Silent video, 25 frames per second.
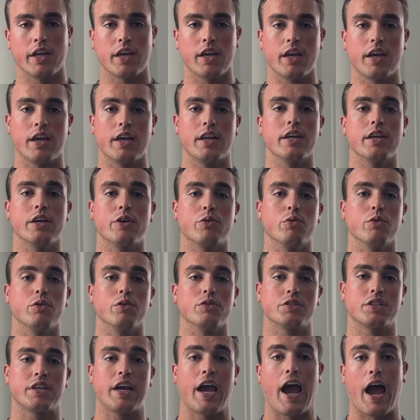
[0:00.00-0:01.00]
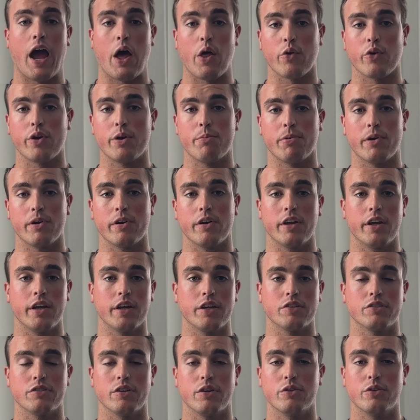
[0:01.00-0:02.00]
It equals calorie burning.
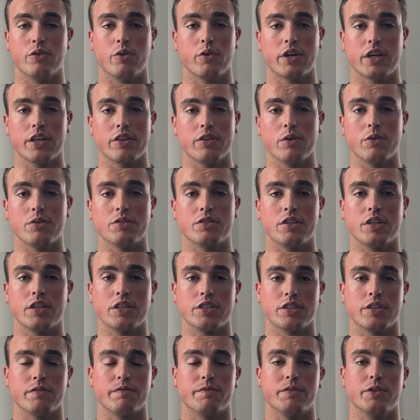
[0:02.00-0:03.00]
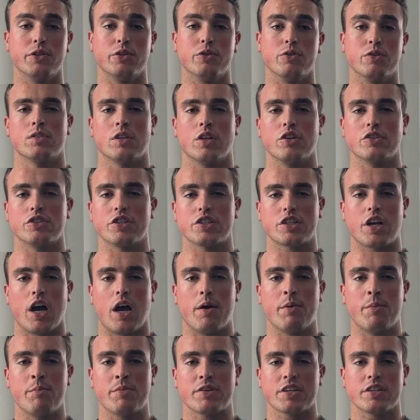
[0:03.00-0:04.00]
So don't get those things confused. There's this
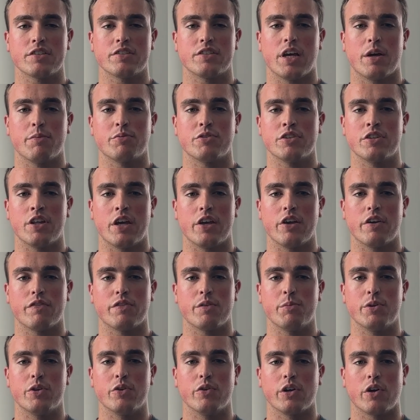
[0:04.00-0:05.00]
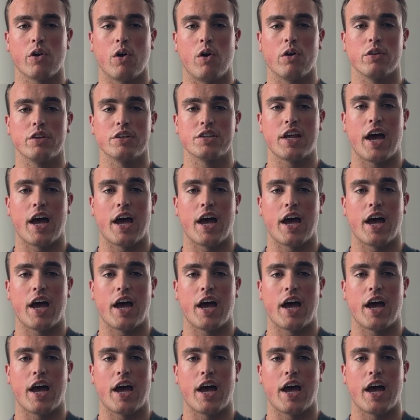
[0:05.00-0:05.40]
common misconception that you have to be doing all this